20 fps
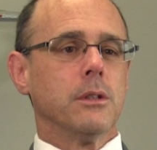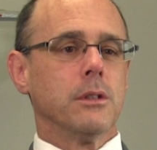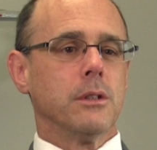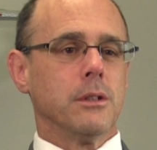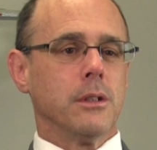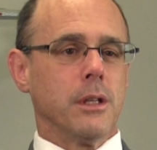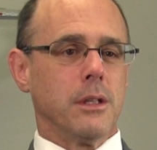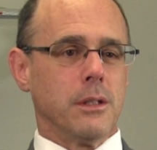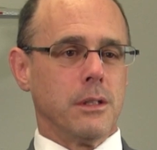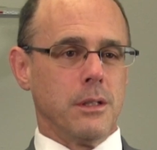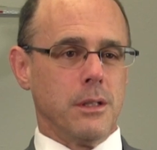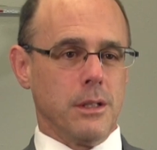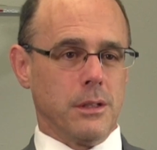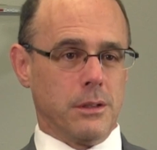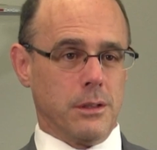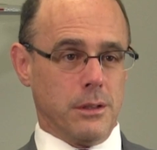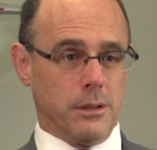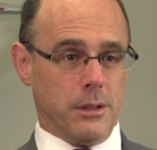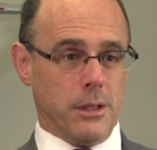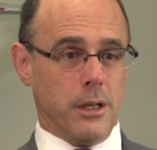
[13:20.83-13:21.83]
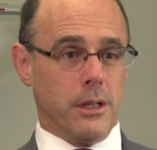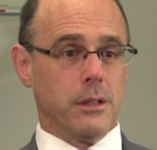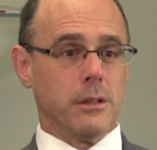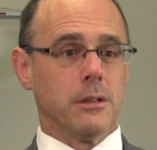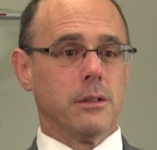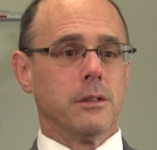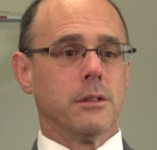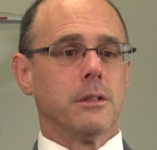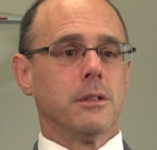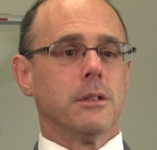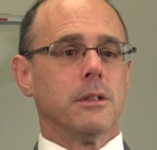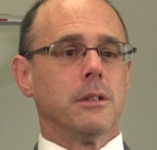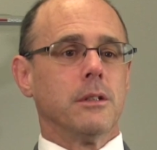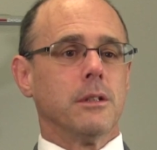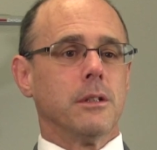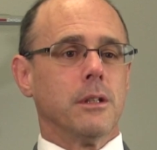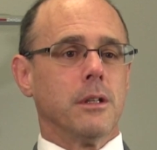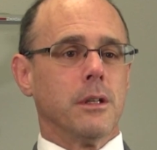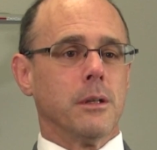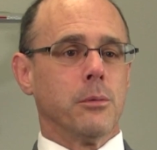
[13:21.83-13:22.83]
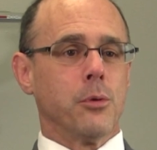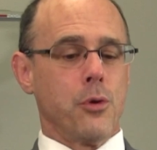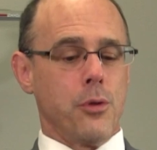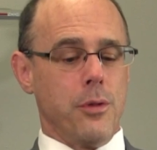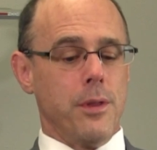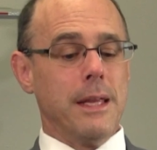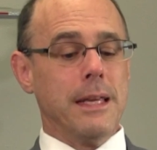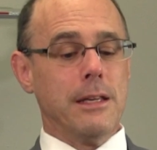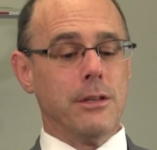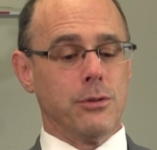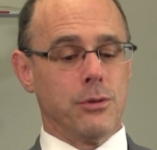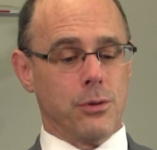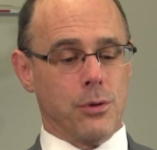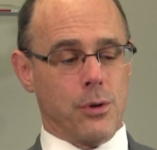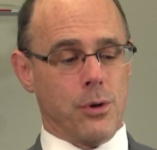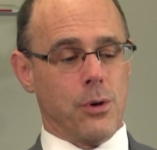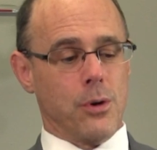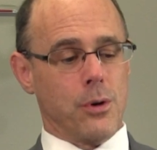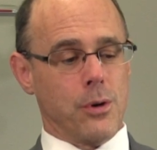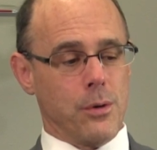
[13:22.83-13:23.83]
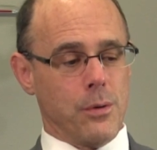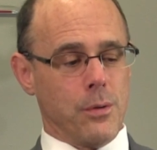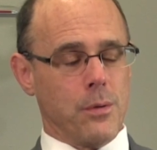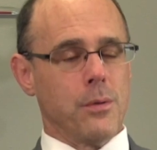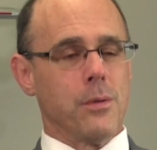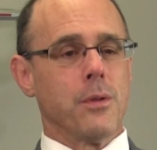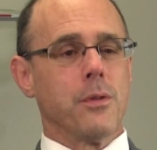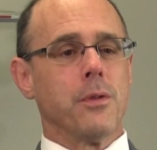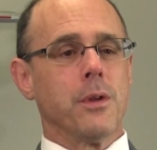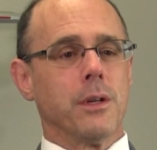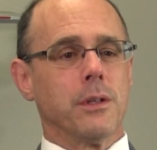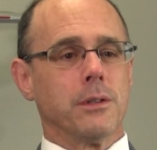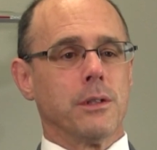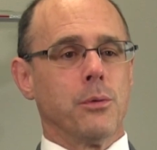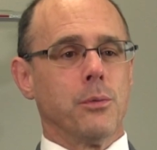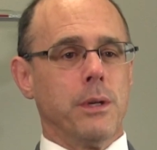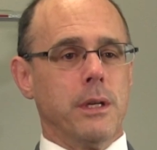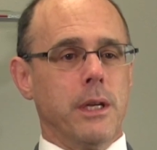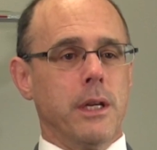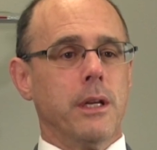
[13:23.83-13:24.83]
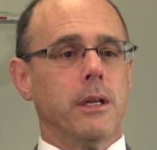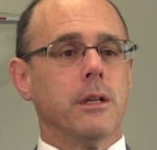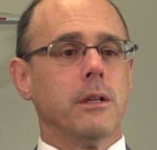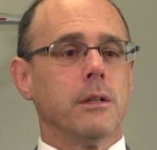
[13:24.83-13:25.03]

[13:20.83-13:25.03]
that this is it, uh, or these are the things that we need.